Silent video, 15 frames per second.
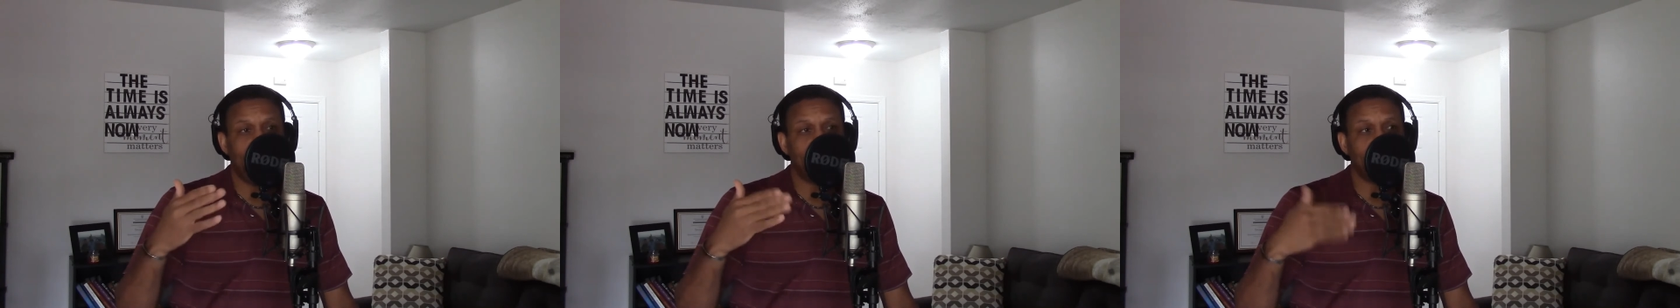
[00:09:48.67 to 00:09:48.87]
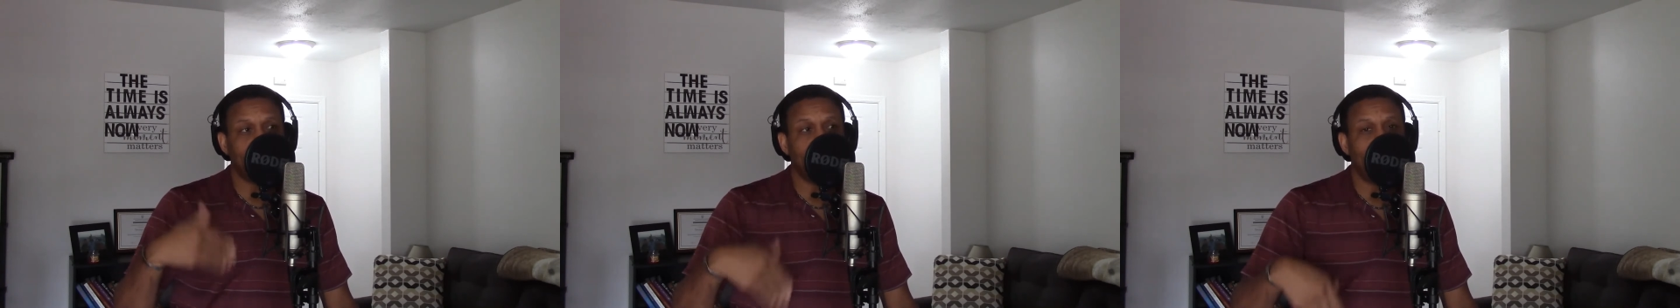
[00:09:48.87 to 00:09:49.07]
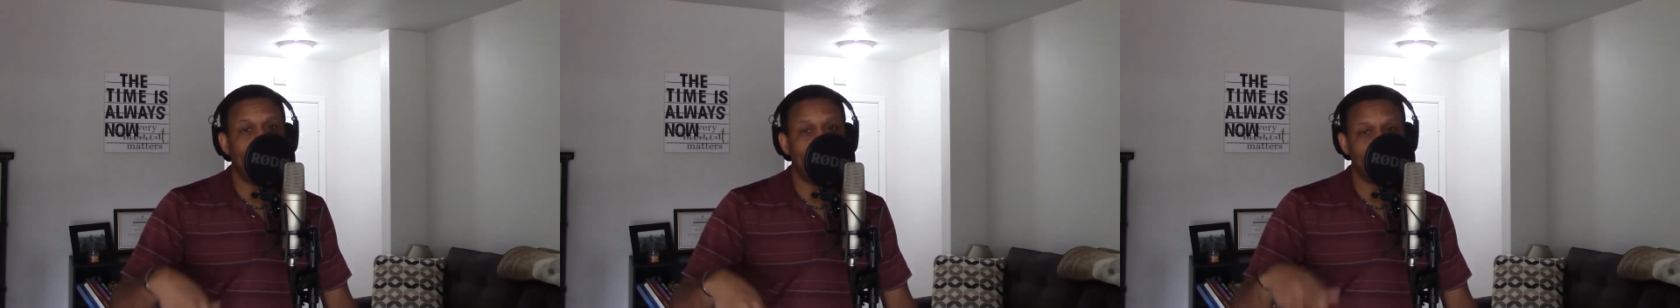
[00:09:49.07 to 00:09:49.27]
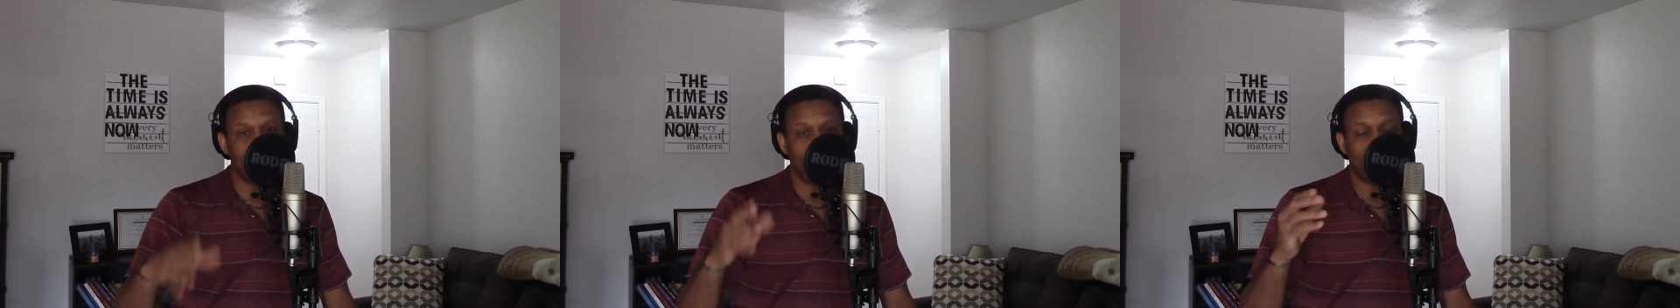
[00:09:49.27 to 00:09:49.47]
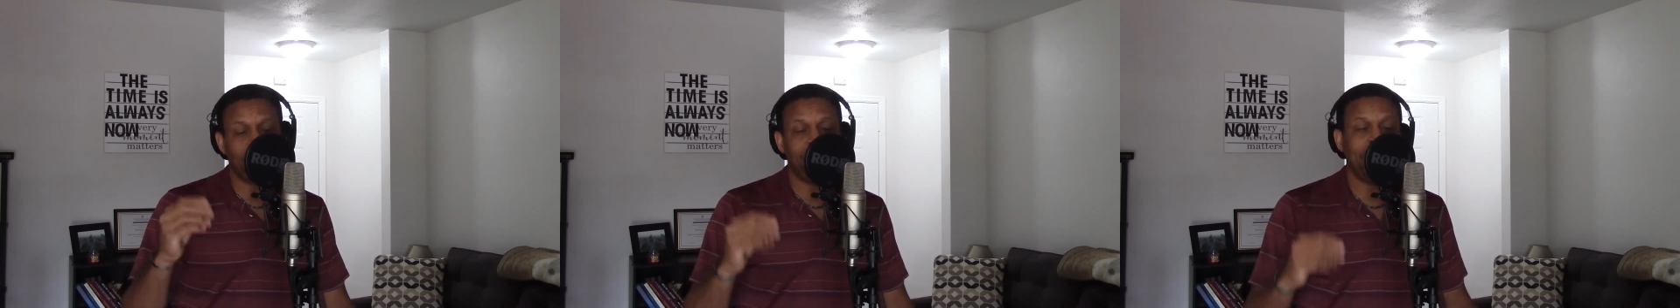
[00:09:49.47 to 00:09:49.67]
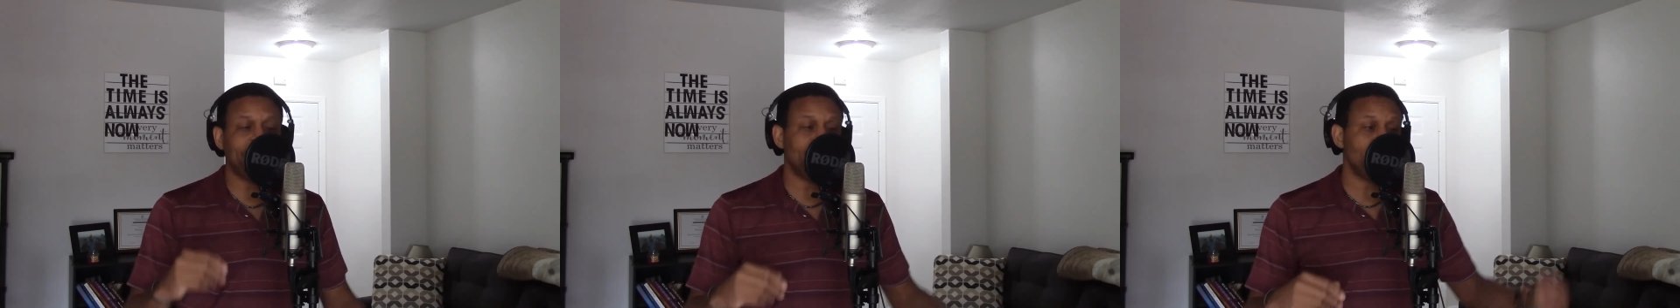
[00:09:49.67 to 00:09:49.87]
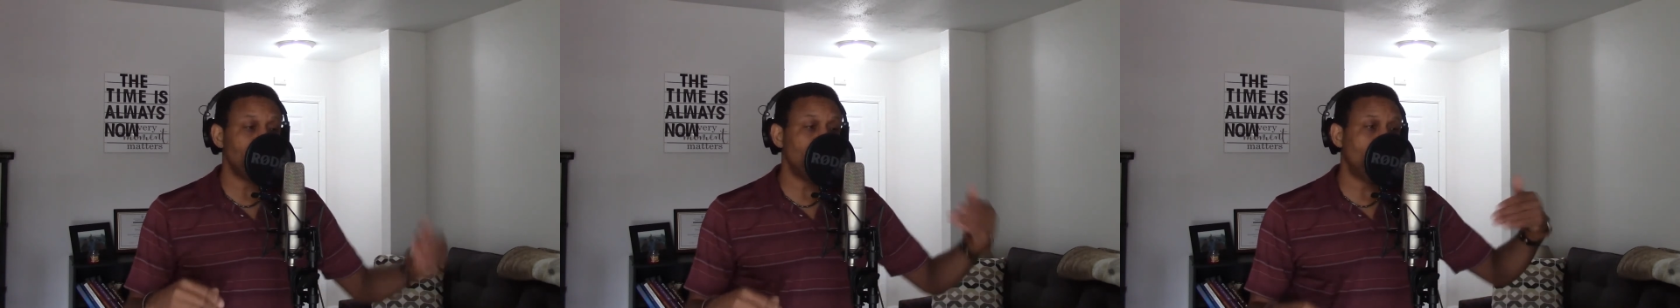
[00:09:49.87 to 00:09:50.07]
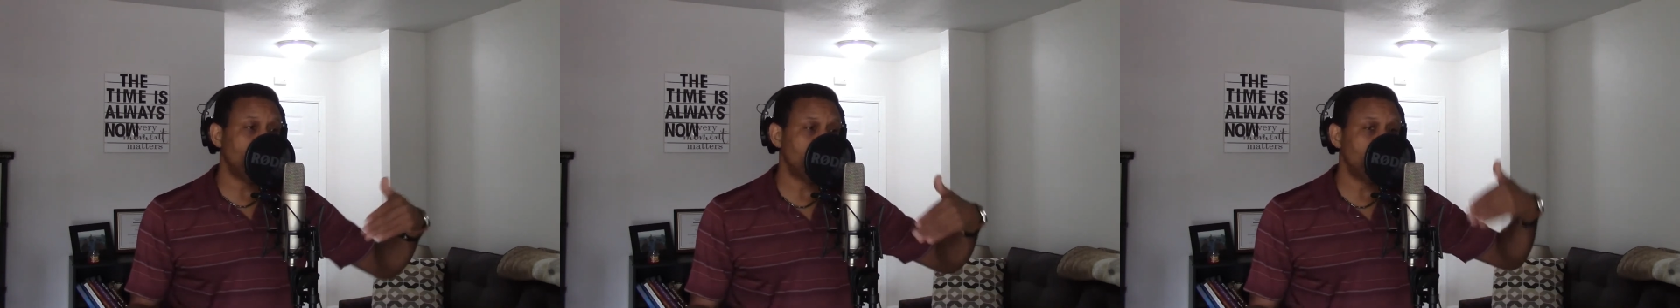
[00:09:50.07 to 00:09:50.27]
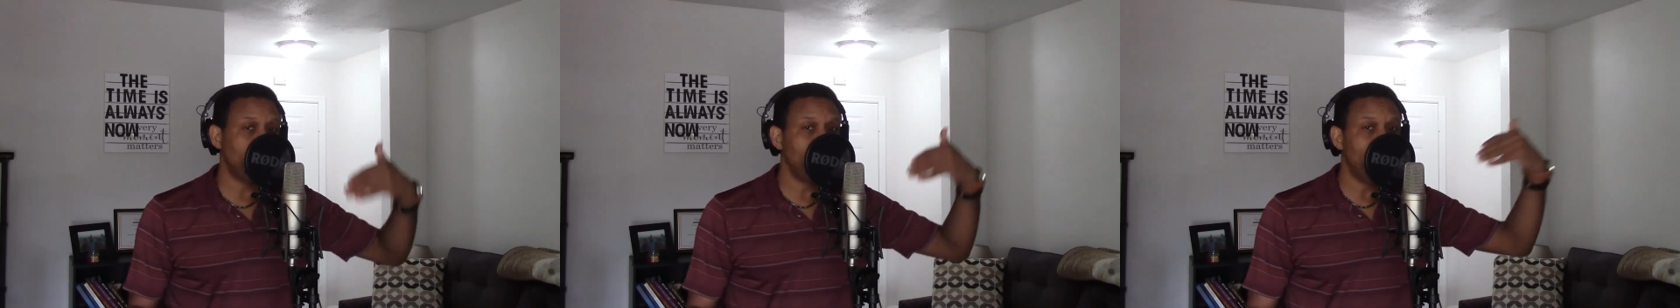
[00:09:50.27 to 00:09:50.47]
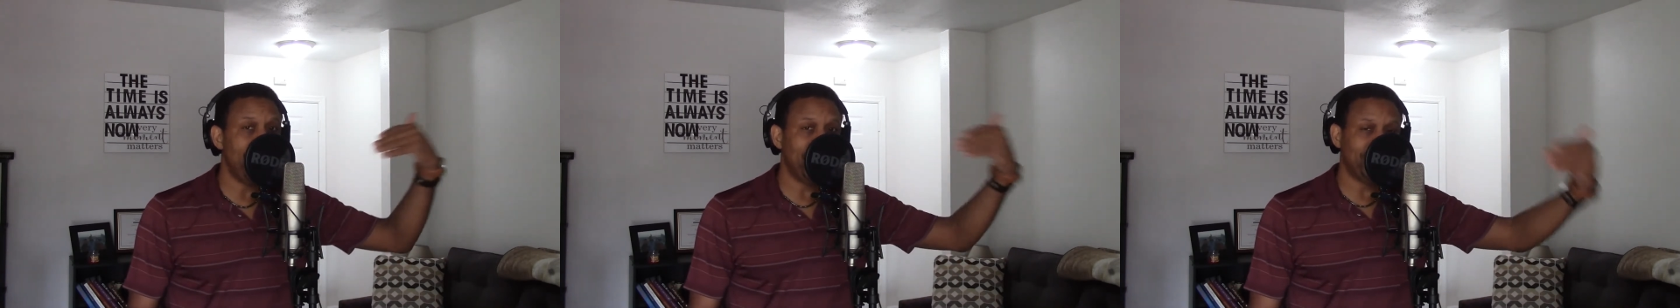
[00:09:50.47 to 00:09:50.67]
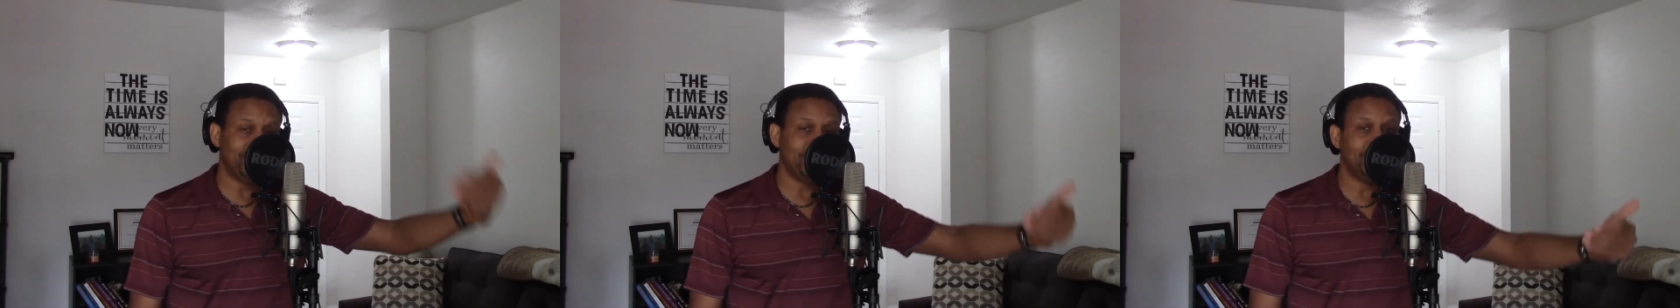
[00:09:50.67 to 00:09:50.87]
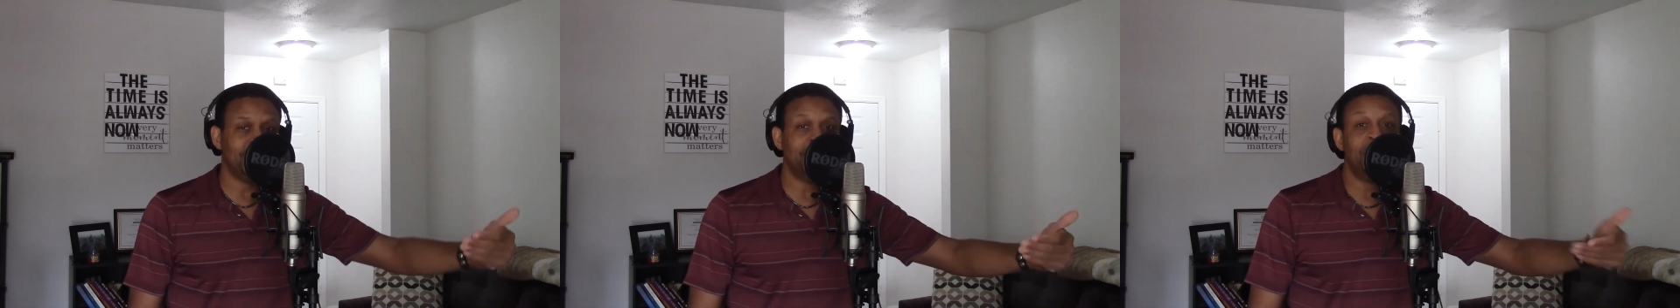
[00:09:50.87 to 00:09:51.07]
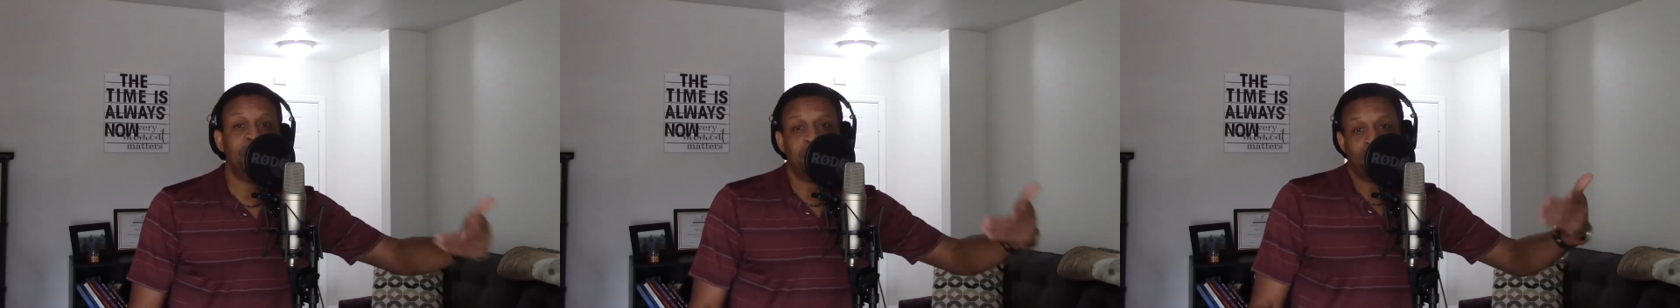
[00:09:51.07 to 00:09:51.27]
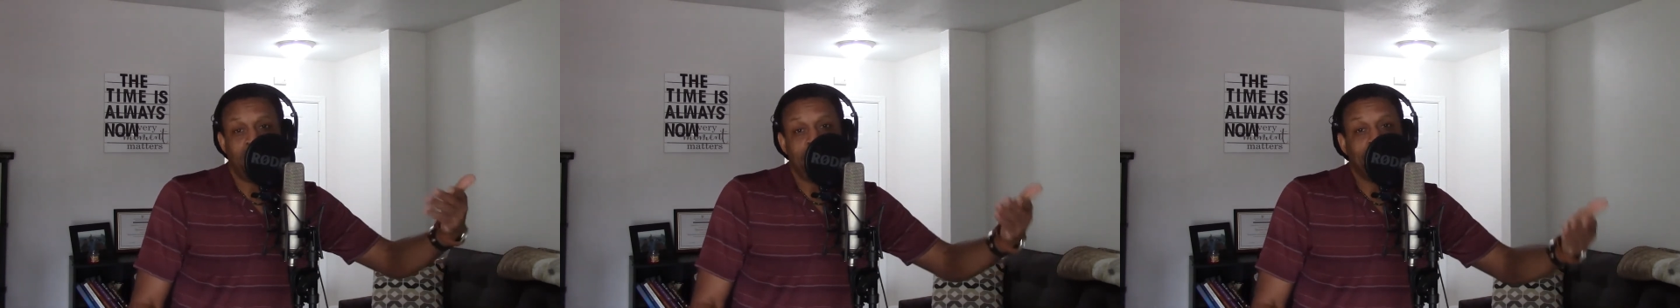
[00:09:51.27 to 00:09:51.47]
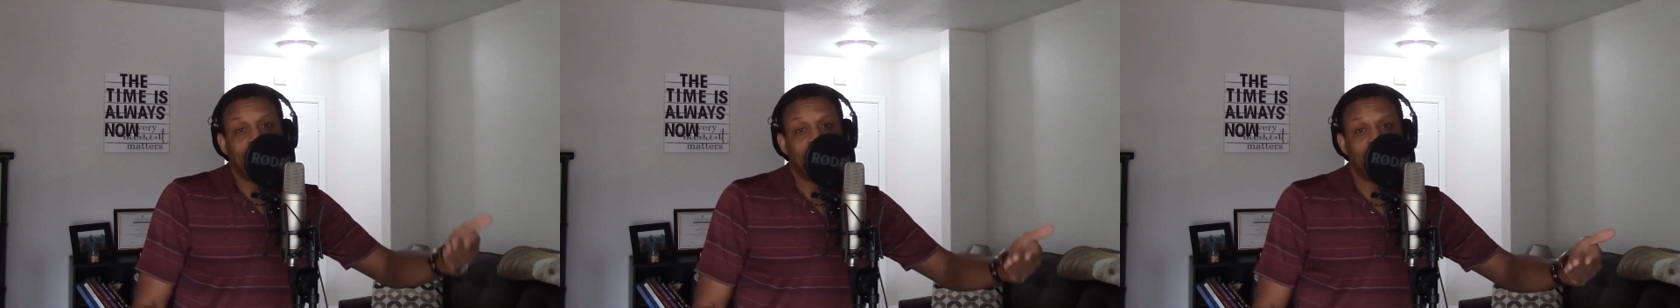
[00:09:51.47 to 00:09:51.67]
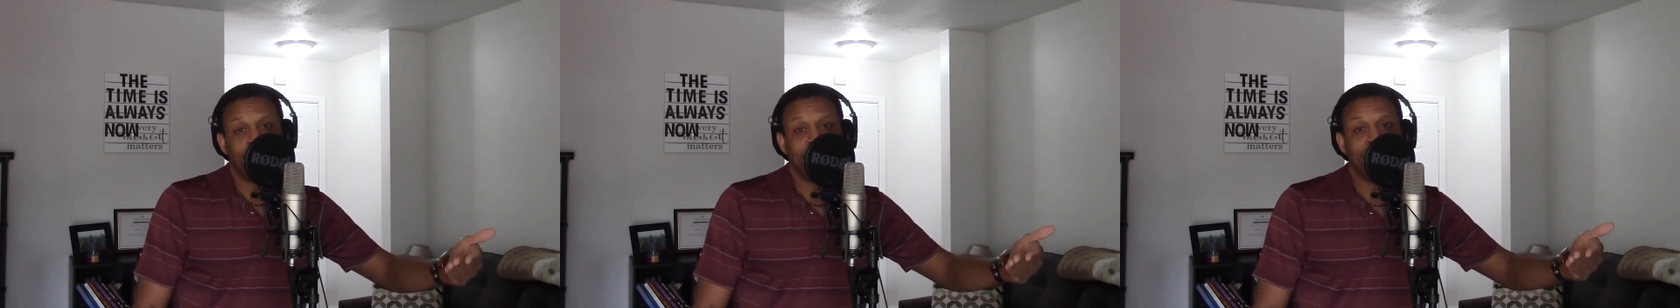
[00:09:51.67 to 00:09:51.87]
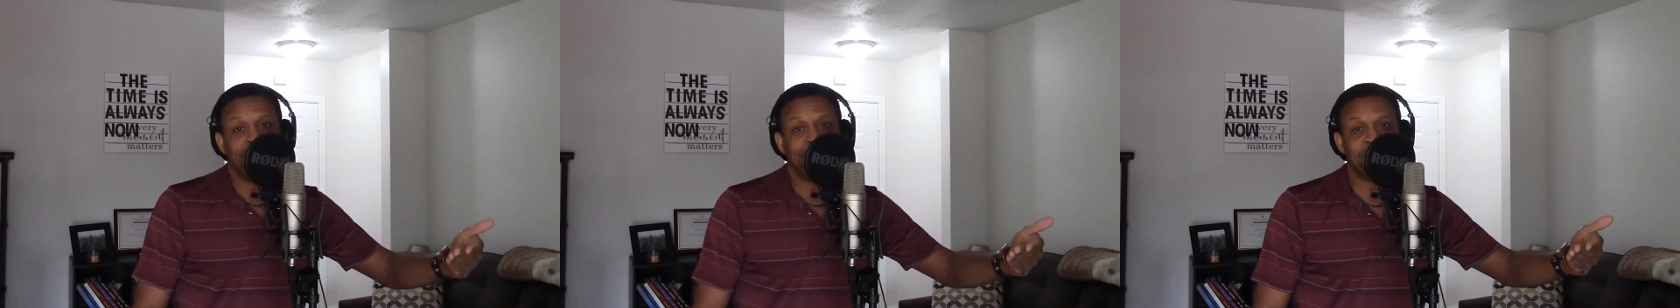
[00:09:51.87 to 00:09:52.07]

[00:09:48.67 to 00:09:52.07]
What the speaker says: compassionate about the fact that you want to be back in the proper grade.